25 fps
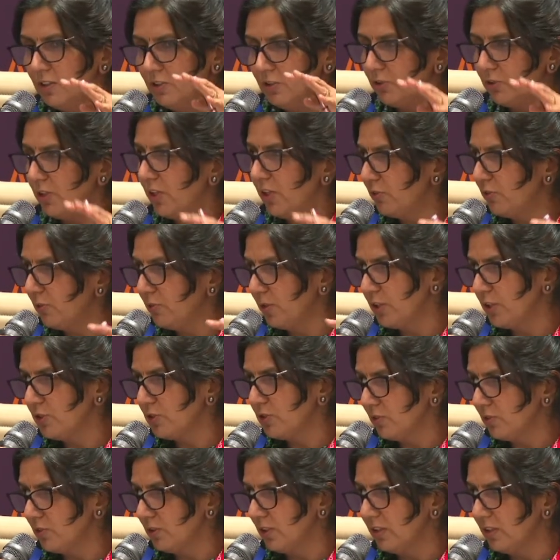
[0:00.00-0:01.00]
You have to make
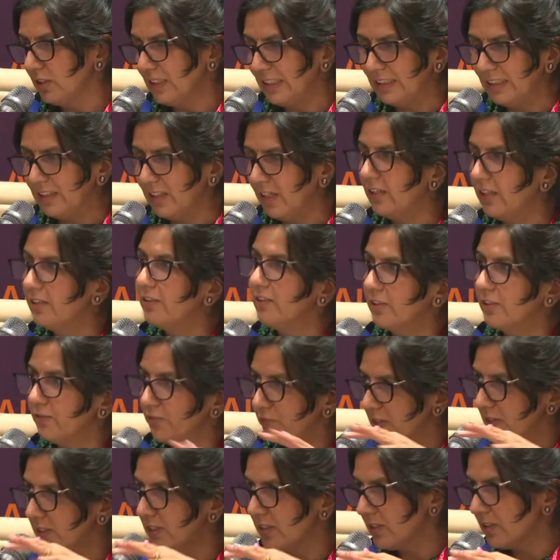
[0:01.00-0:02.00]
sure that the entire
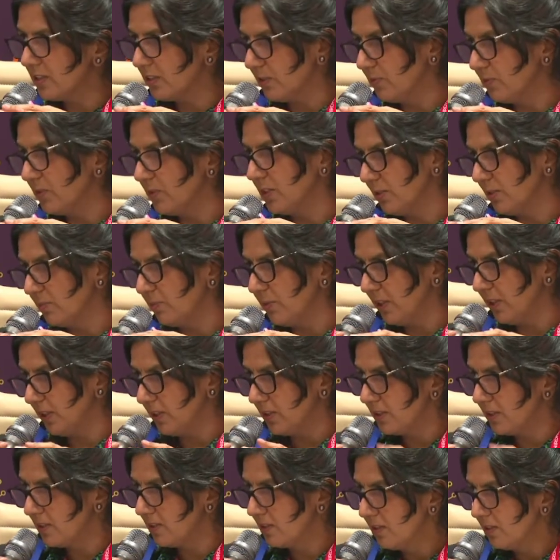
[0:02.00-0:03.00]
referral system is in
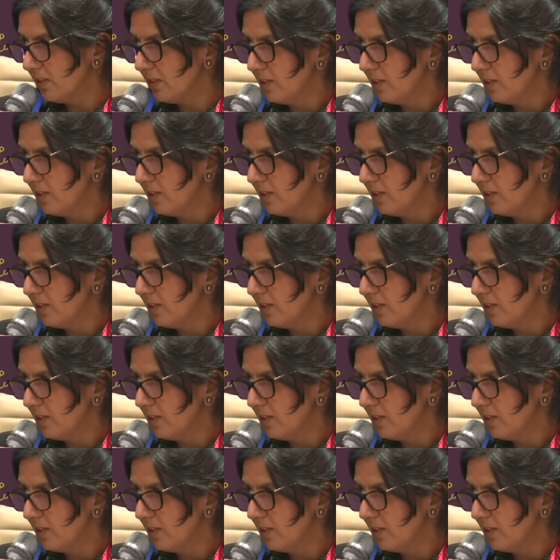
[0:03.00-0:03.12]
place.